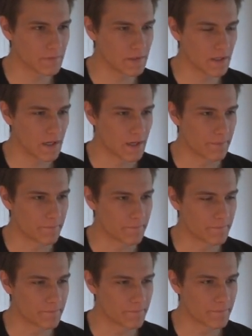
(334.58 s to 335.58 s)
Yeah.
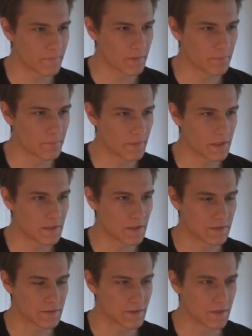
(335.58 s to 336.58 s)
May
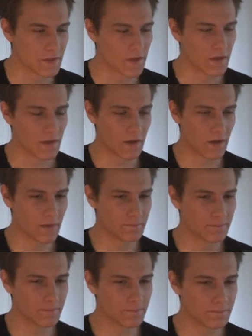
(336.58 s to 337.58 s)
yes.
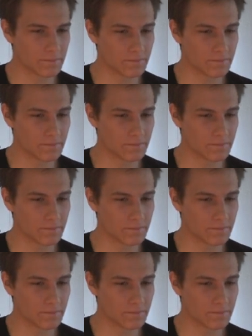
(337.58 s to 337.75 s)
Um...